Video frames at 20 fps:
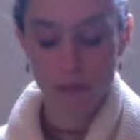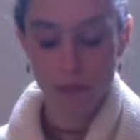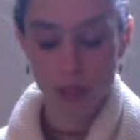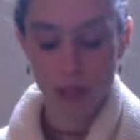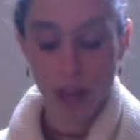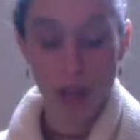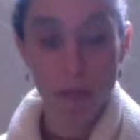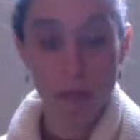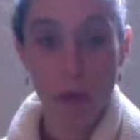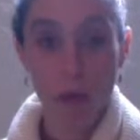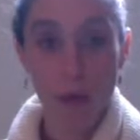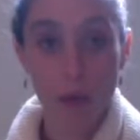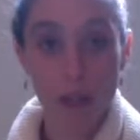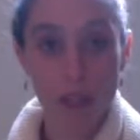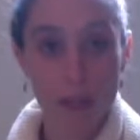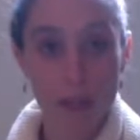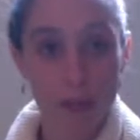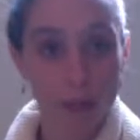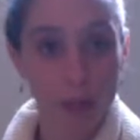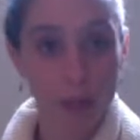I'm always
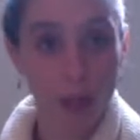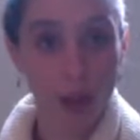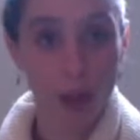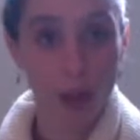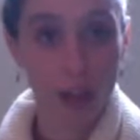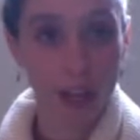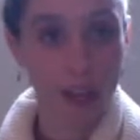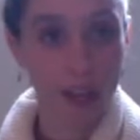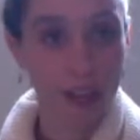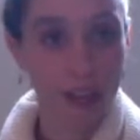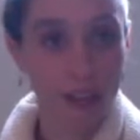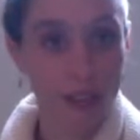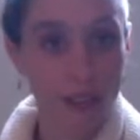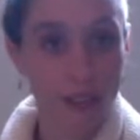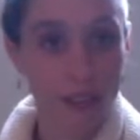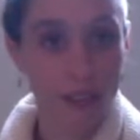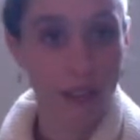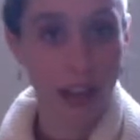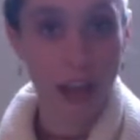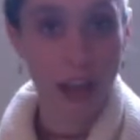belonging.
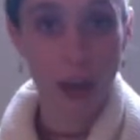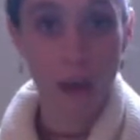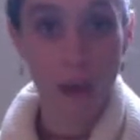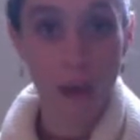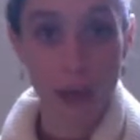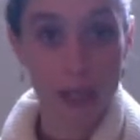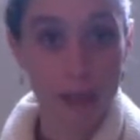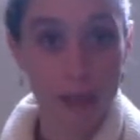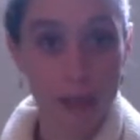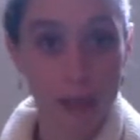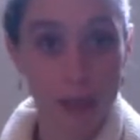I always